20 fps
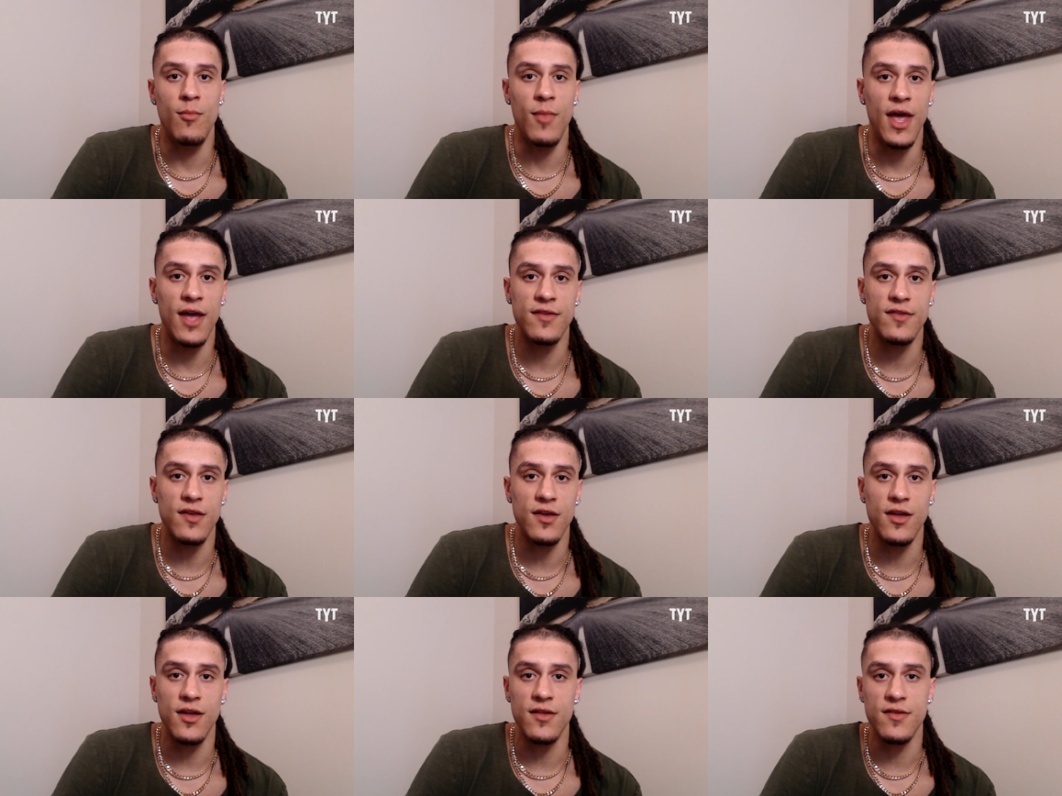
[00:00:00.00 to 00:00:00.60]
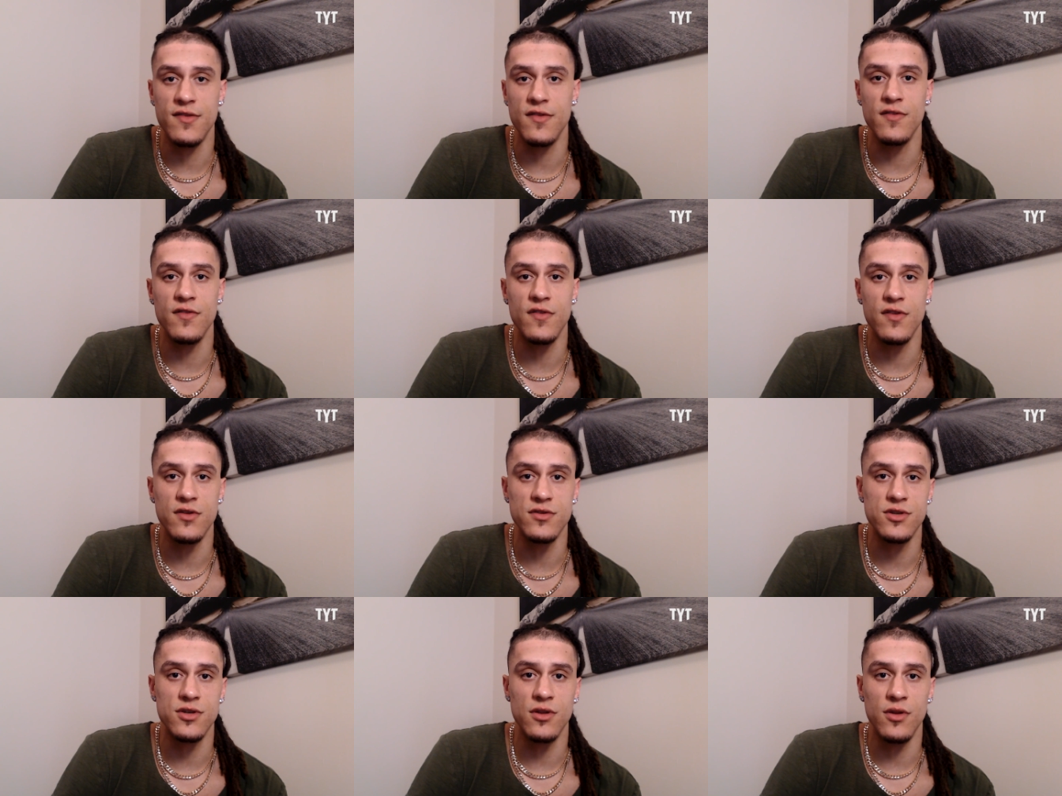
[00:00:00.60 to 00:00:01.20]
Mexicans and
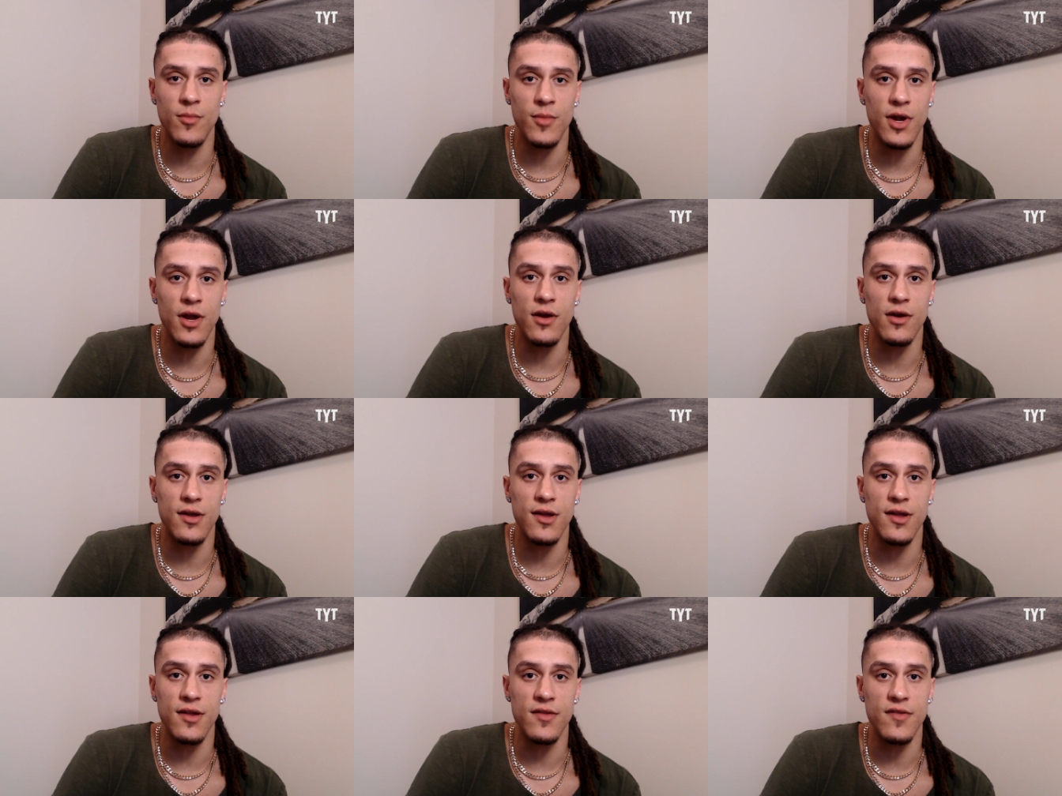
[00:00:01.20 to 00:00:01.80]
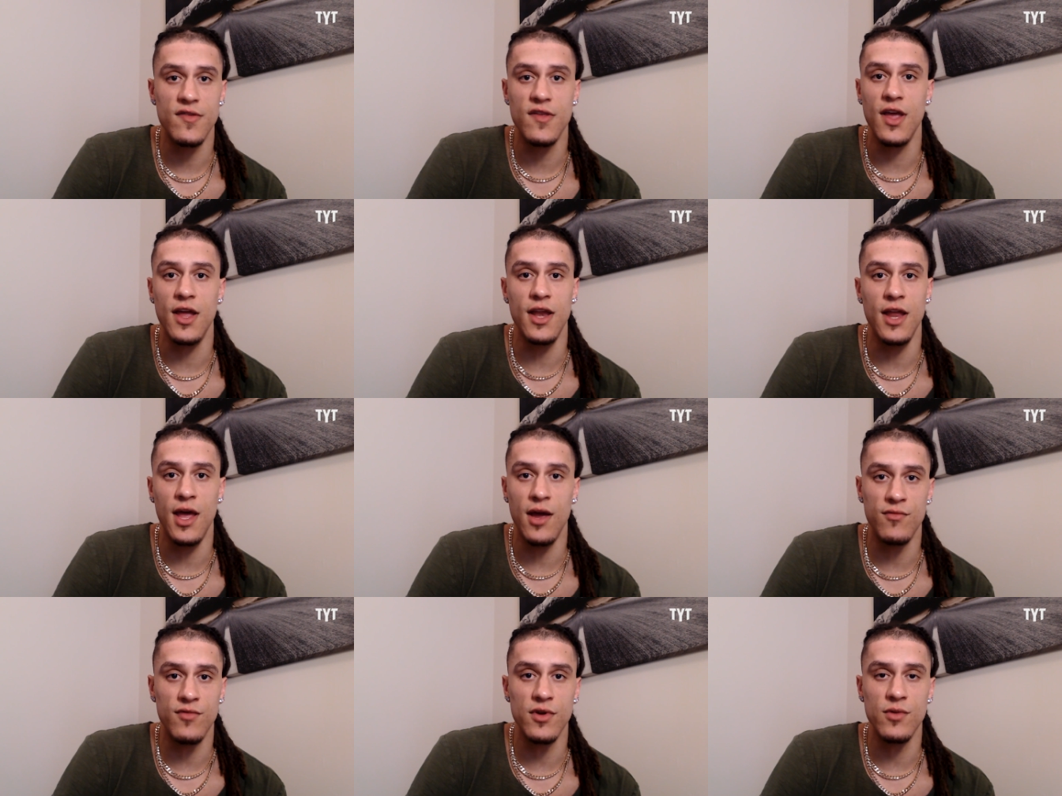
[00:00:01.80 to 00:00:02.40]
Central Americans in
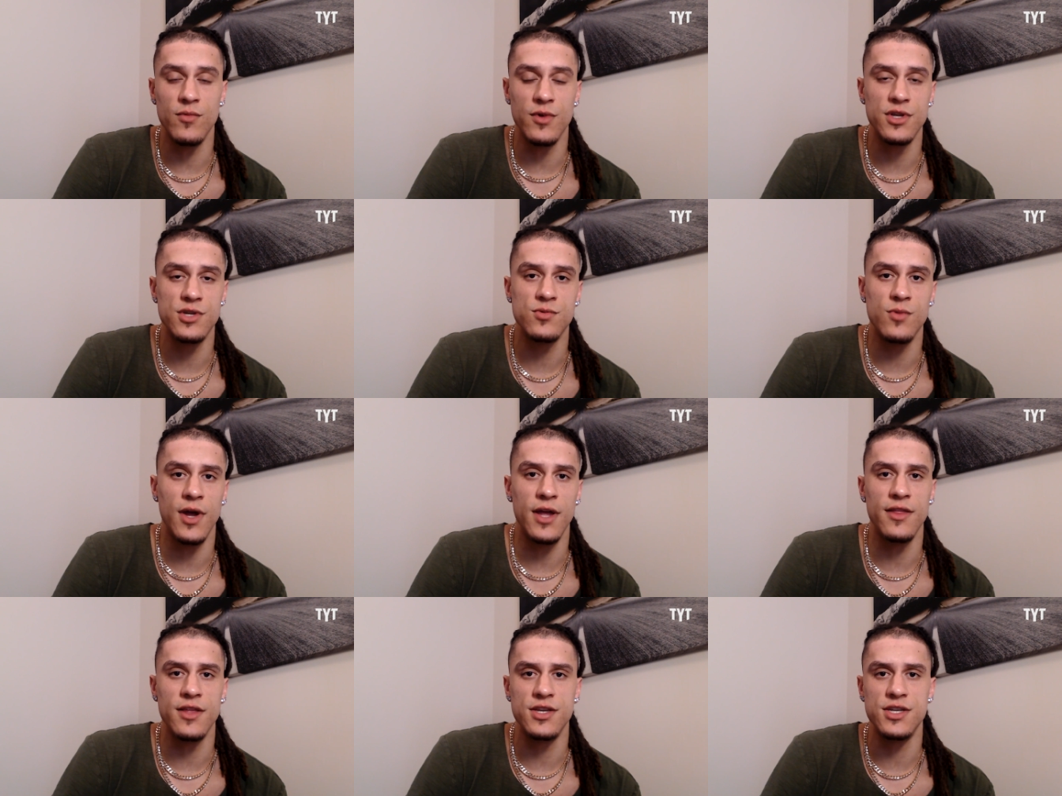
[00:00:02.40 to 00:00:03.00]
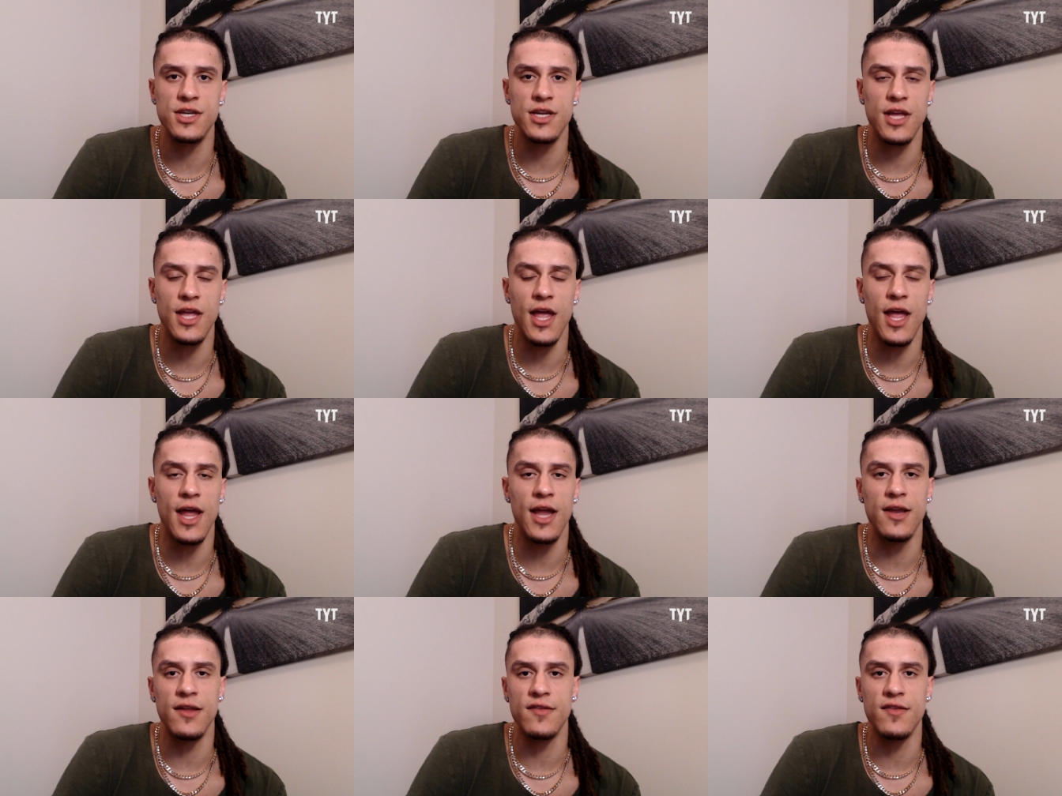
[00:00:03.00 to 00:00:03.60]
every which way that she can,